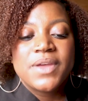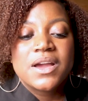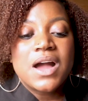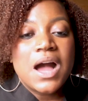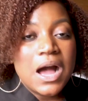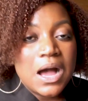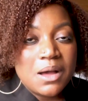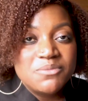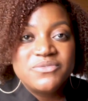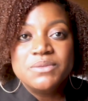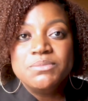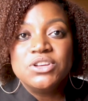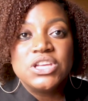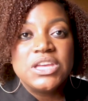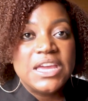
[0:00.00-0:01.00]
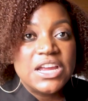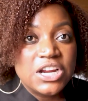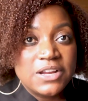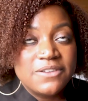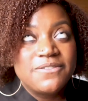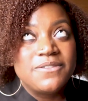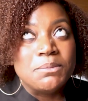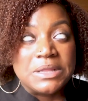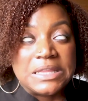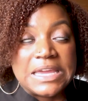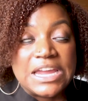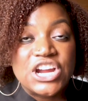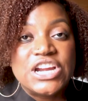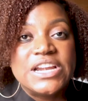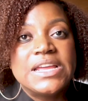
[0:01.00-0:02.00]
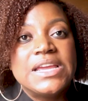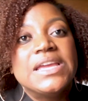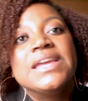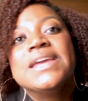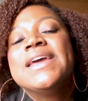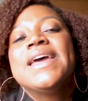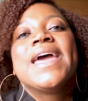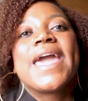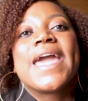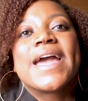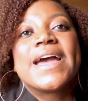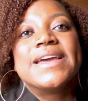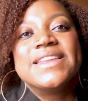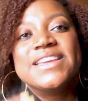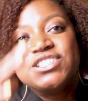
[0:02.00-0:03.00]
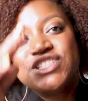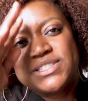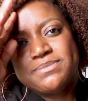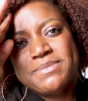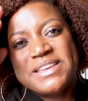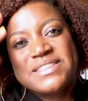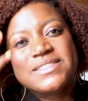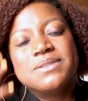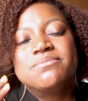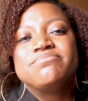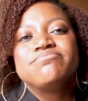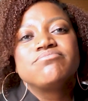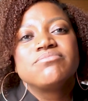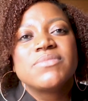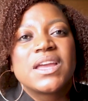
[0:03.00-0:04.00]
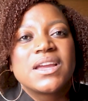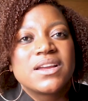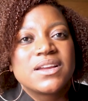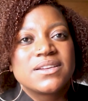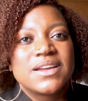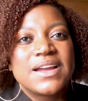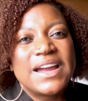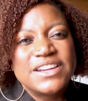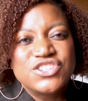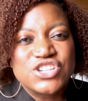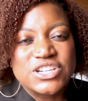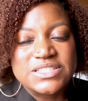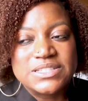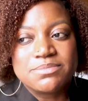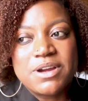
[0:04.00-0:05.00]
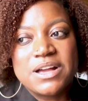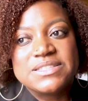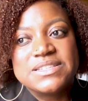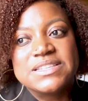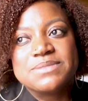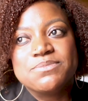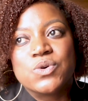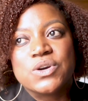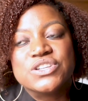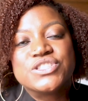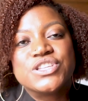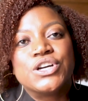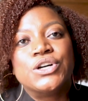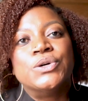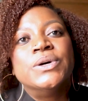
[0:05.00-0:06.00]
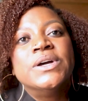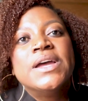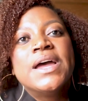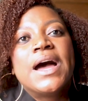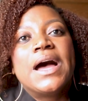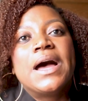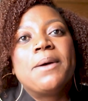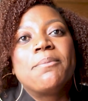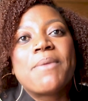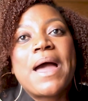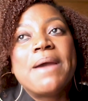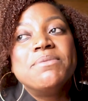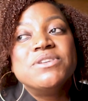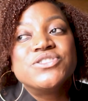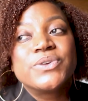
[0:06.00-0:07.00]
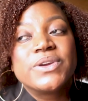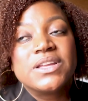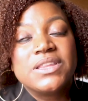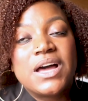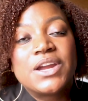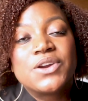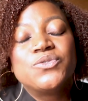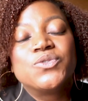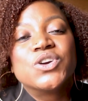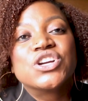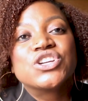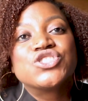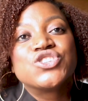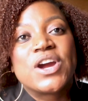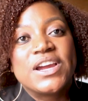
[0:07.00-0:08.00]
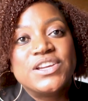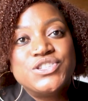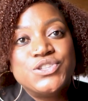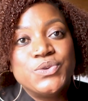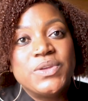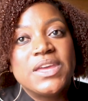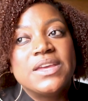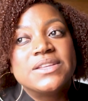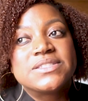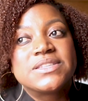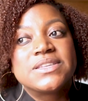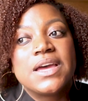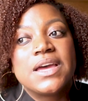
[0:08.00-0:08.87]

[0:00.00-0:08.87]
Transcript: calm familiarity, and it just makes them kind of trust the process more. So I've been doing a lot of work trying to get